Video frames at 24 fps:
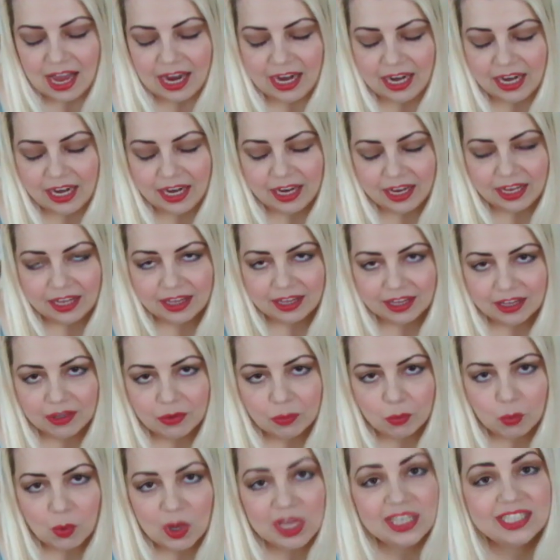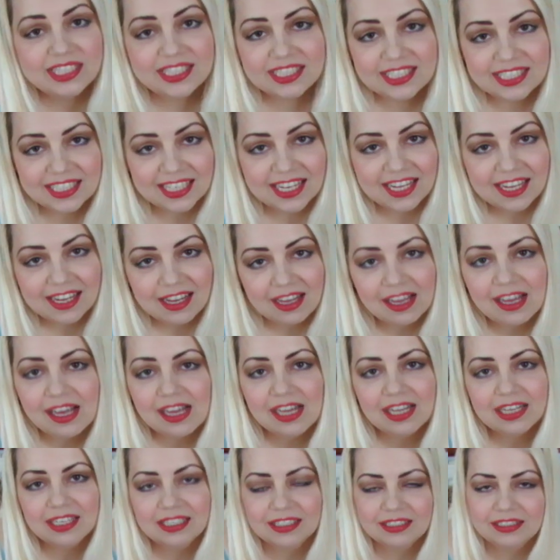in the winter,
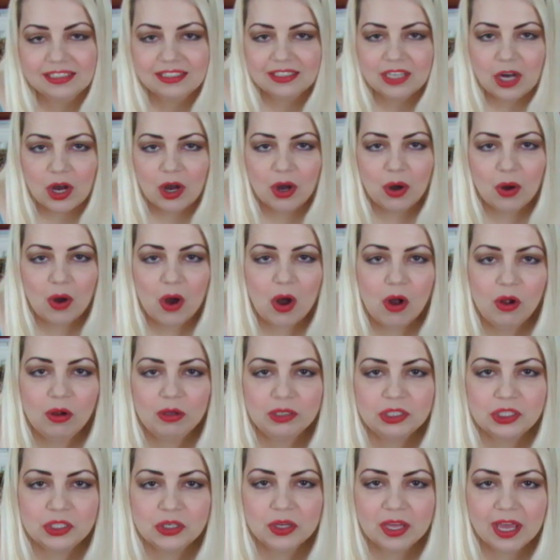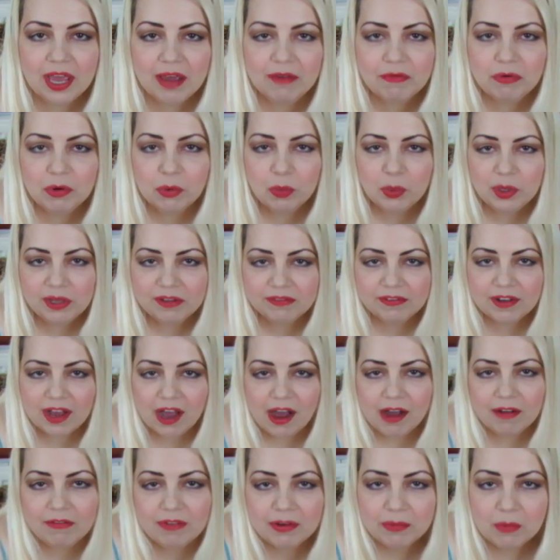all together with
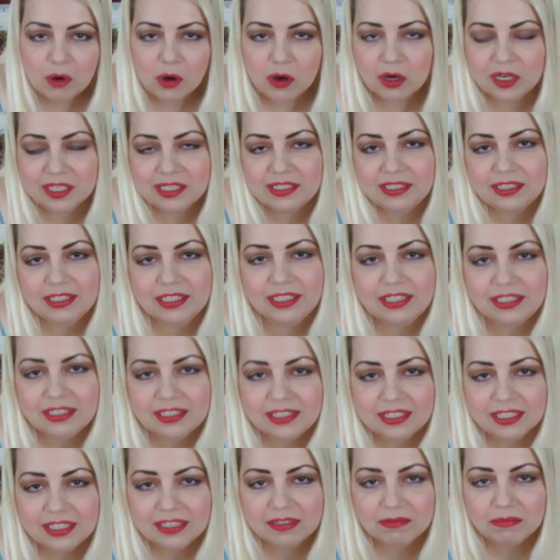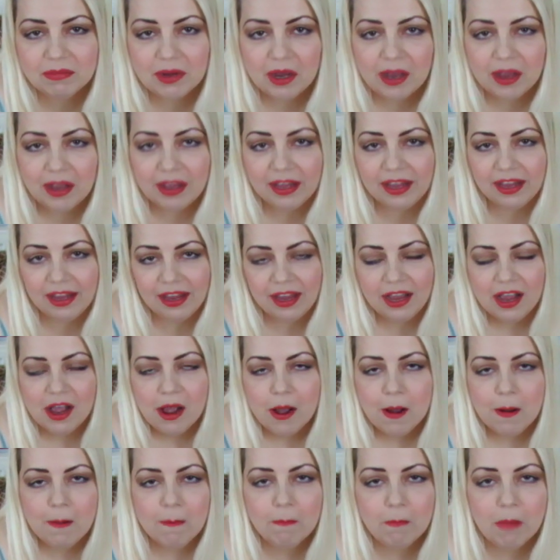other moccasins that my
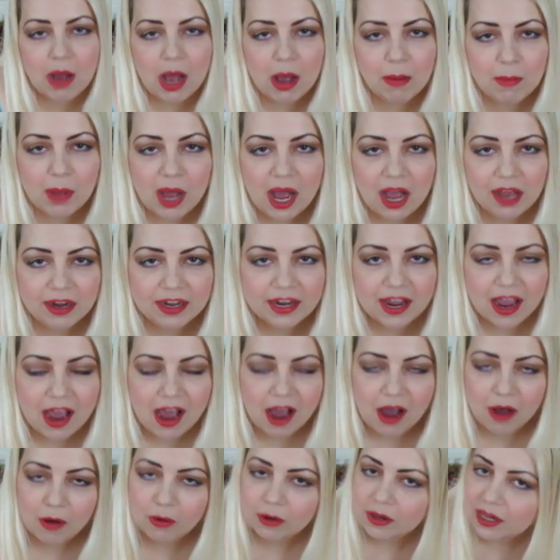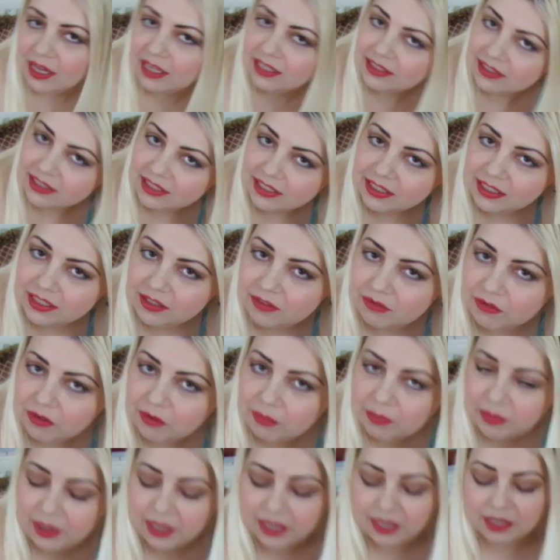mom Honey Owl has knitted
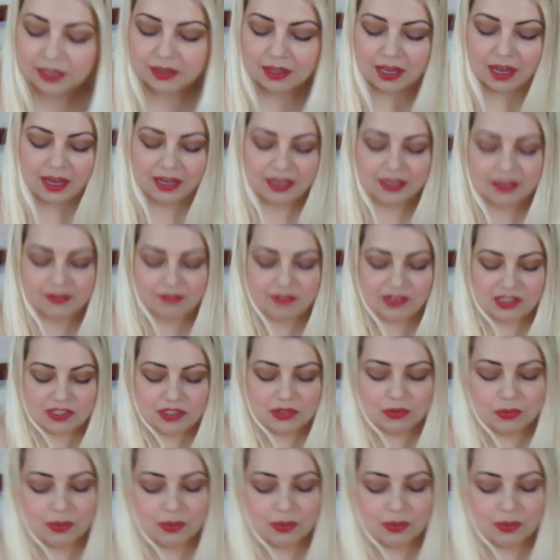for me, like these